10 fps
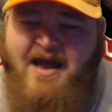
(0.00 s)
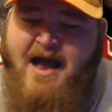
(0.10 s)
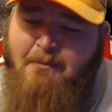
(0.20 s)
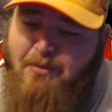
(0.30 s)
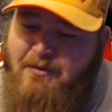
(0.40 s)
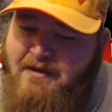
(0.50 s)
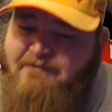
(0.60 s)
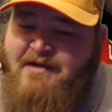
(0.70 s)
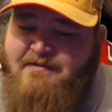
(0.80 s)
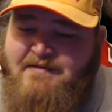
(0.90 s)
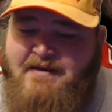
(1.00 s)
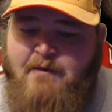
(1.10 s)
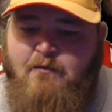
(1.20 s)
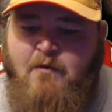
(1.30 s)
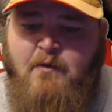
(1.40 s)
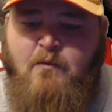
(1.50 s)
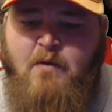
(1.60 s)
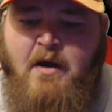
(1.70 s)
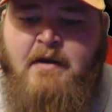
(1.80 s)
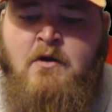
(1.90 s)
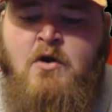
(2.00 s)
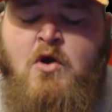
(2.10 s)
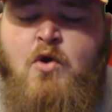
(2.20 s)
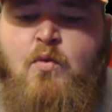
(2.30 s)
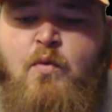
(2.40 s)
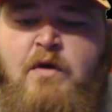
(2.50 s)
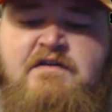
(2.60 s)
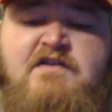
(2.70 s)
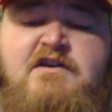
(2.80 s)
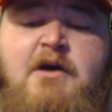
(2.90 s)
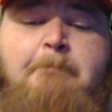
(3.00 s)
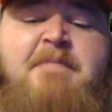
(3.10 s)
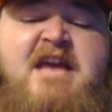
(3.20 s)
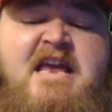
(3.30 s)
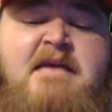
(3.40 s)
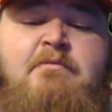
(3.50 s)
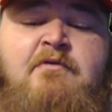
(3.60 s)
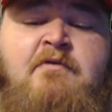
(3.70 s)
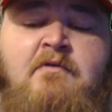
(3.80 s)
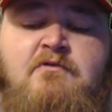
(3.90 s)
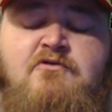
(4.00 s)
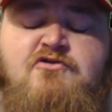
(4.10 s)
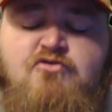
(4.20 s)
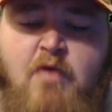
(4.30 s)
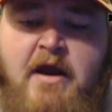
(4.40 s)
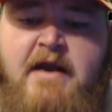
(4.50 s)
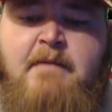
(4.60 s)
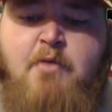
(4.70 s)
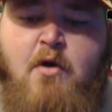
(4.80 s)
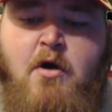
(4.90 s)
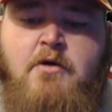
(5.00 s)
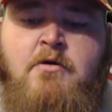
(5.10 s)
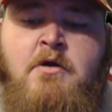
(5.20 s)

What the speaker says: I believe I said that right, which is Khabib's training partner,